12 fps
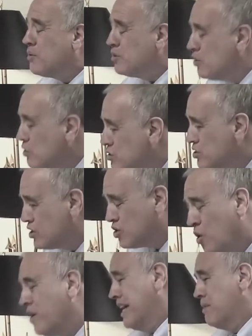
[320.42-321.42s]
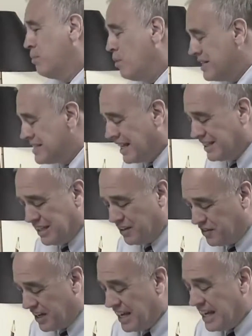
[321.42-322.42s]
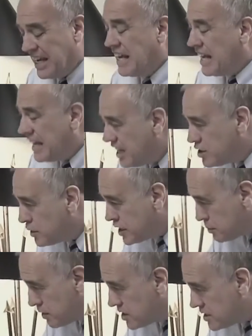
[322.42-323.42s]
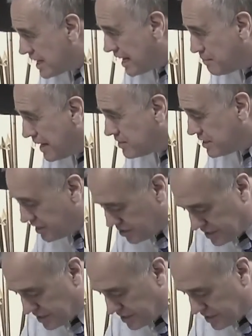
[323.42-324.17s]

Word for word: use the talking points I leave you. Here's what you're supposed to say about Tier